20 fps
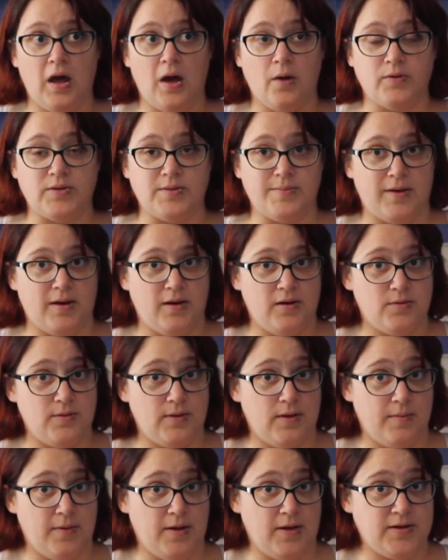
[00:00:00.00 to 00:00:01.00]
I wasn't married
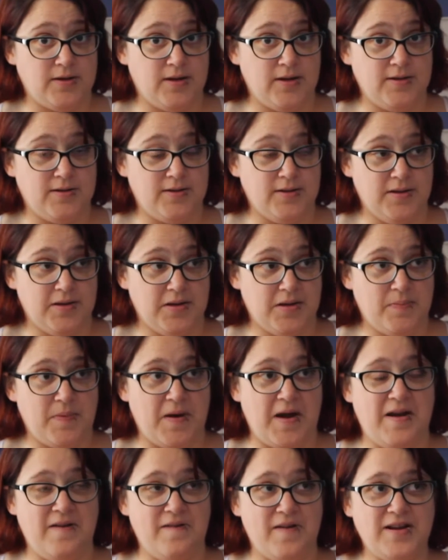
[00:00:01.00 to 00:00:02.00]
when I had Isaac,
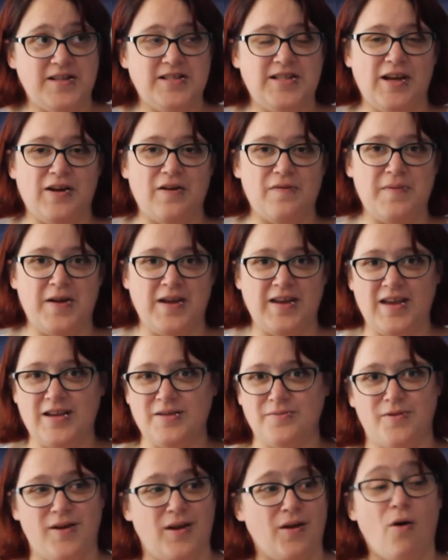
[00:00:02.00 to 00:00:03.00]
but I never had to take off my
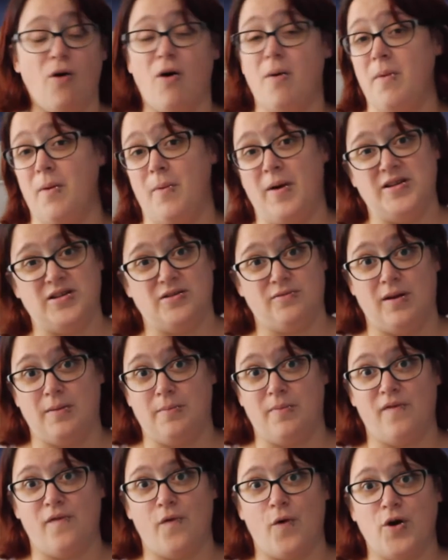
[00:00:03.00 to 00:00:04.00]
engagement ring or my wedding
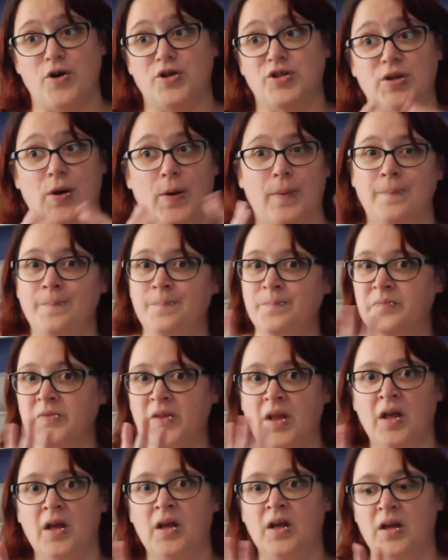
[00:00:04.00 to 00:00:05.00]
ring before, so
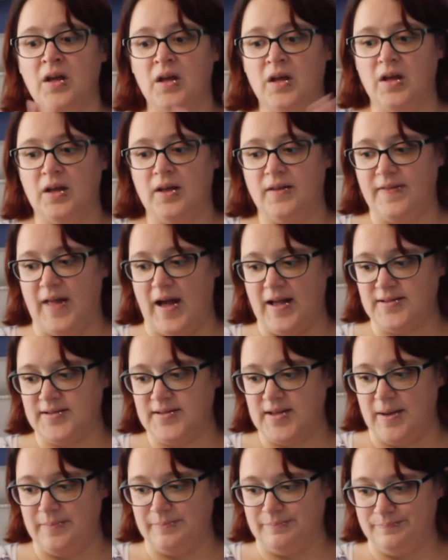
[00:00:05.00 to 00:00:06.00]

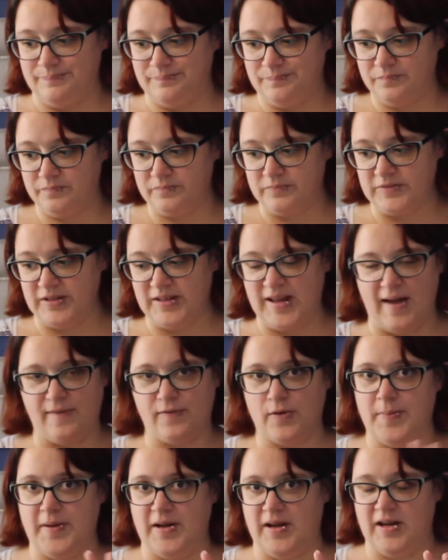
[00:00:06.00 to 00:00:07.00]
that's
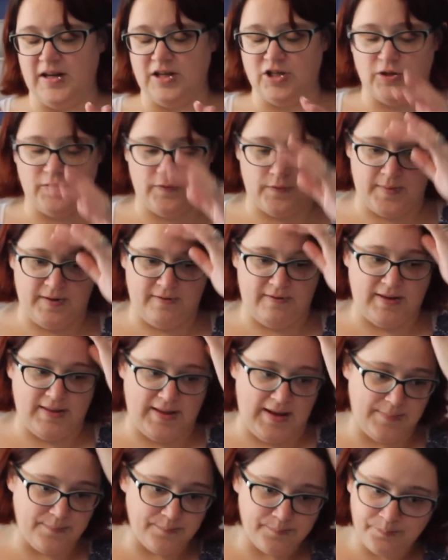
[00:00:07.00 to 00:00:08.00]
never been an issue for me,
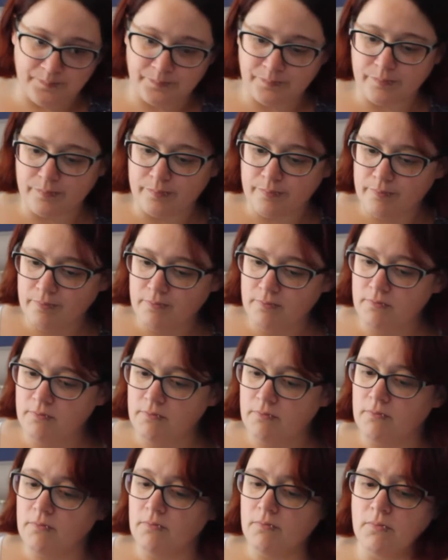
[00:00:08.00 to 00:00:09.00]
really.
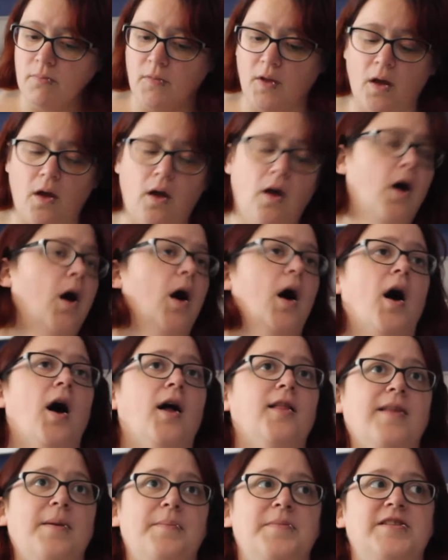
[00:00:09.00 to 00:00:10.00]

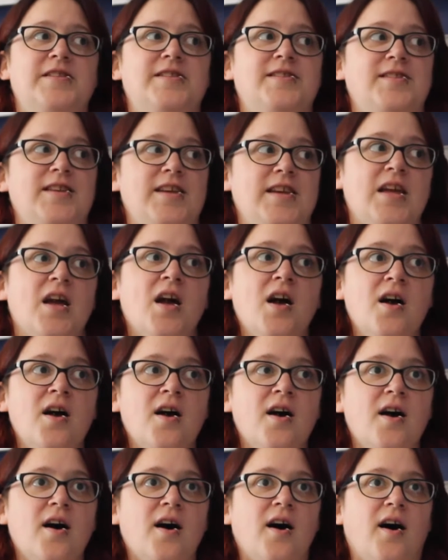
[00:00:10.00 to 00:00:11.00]
Let me see.
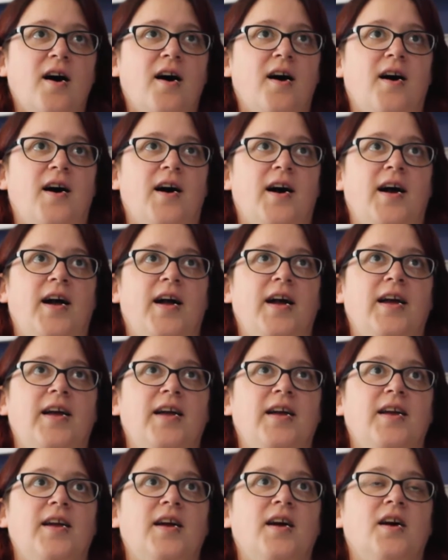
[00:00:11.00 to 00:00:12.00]

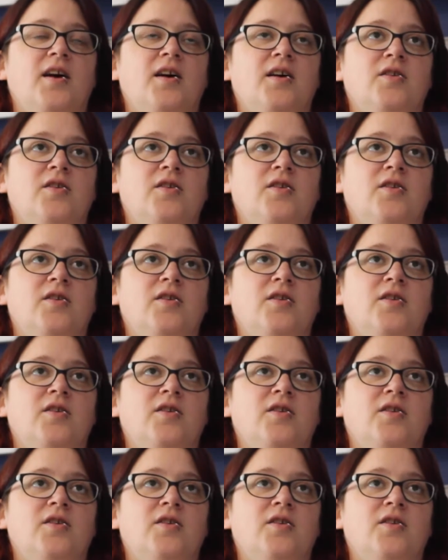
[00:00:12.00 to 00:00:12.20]
I